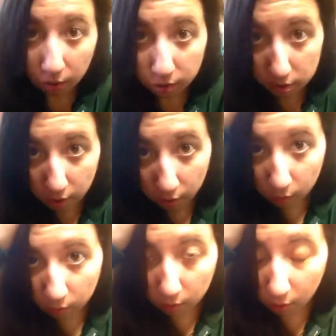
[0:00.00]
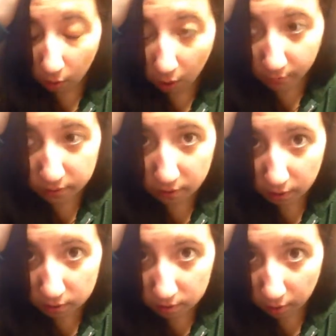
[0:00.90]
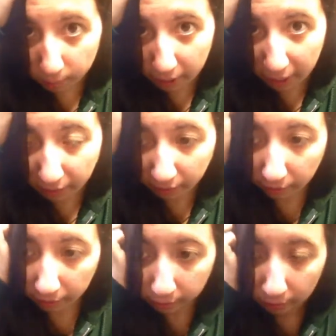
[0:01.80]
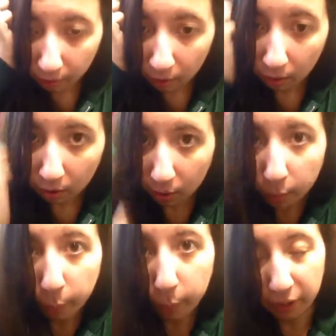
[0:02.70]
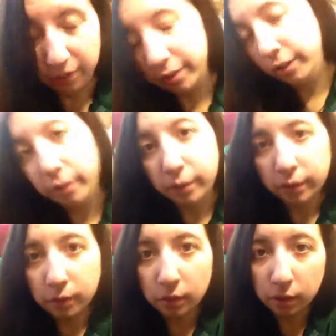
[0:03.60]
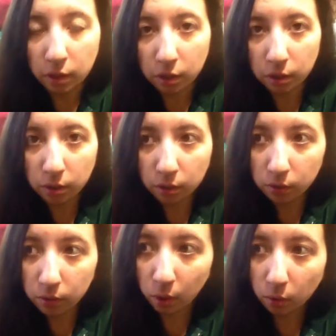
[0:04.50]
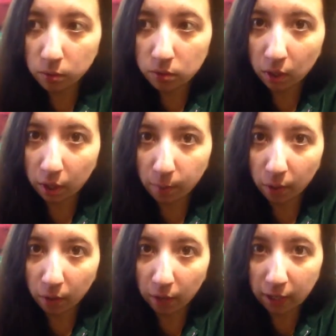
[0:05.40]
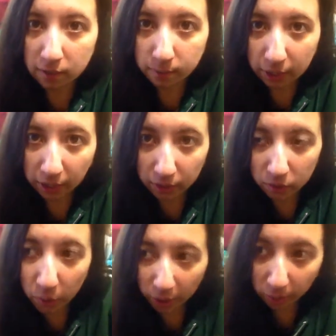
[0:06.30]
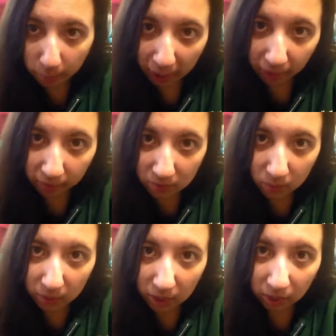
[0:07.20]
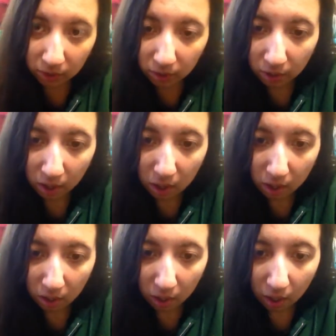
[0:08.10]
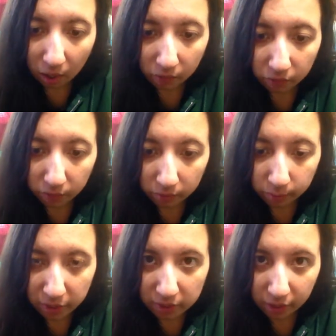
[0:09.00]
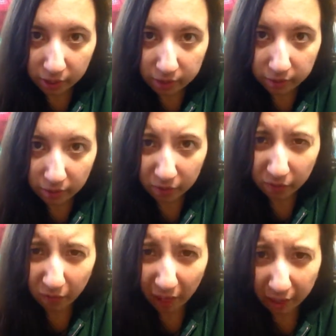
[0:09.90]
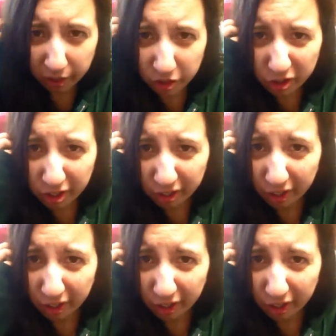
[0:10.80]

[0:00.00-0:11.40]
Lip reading: So I was gonna start packing, but the totes that I bought last weekend so I could pack this weekend have mysteriously vanished.